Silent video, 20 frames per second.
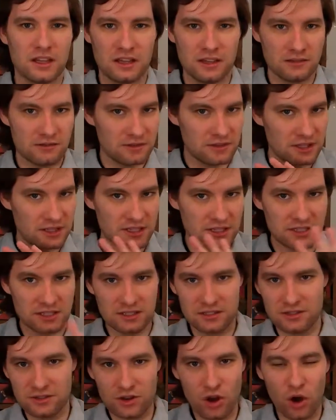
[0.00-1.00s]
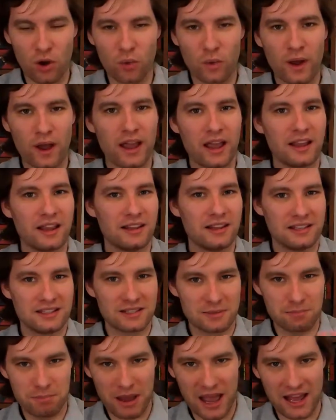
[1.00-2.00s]
is no way is a
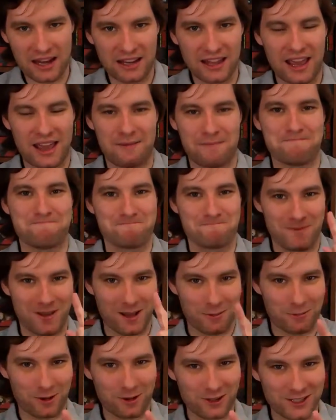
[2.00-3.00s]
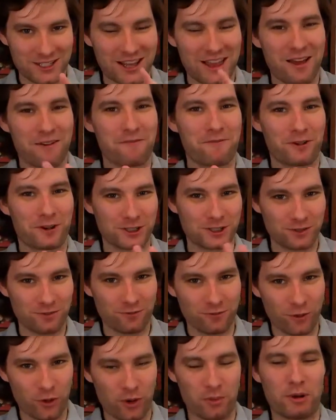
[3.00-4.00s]
bad game. I want to say that first and
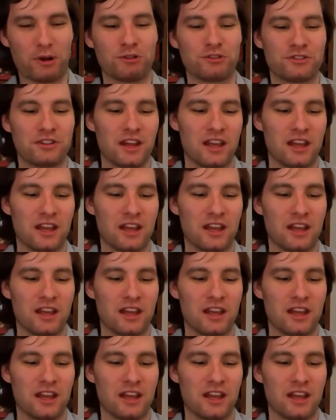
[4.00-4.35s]
foremost.